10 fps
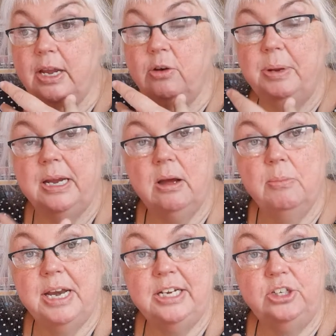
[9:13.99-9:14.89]
It could be a
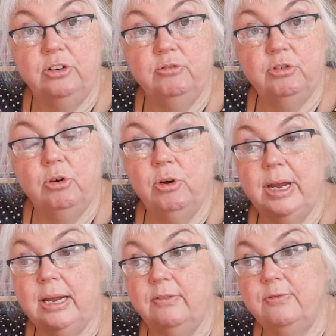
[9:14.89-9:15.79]
combination of
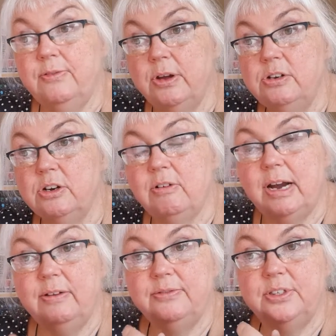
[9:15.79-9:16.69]
drawing and
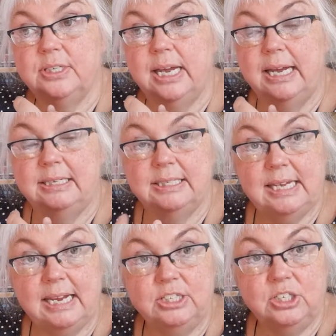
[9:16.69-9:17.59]
photographs and
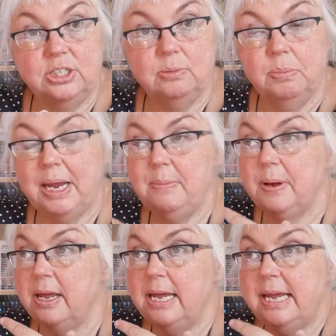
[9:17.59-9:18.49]
textures and paper.